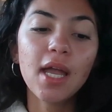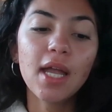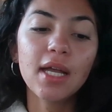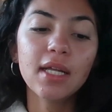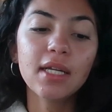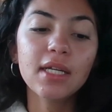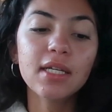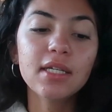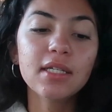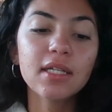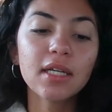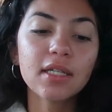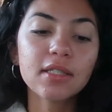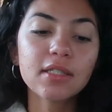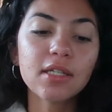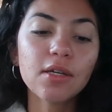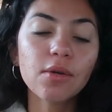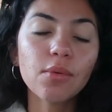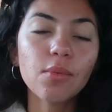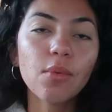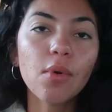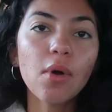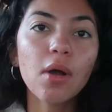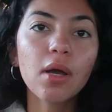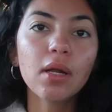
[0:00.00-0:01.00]
and he
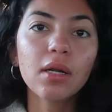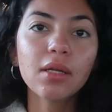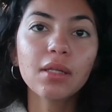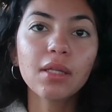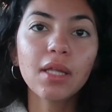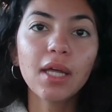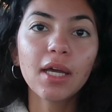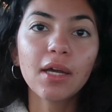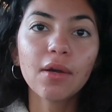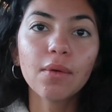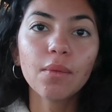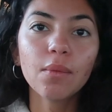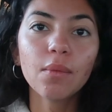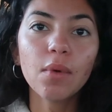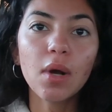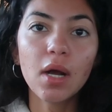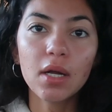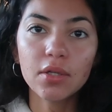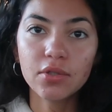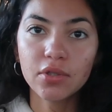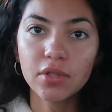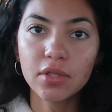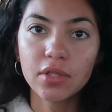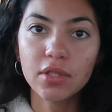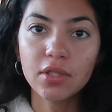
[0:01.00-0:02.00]
doesn't want to like
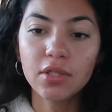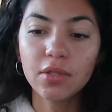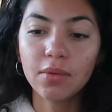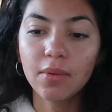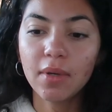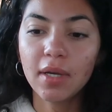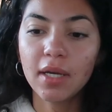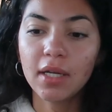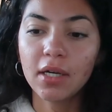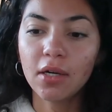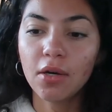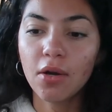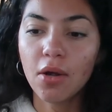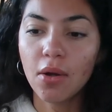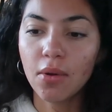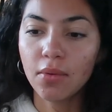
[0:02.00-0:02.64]
watch us do it in our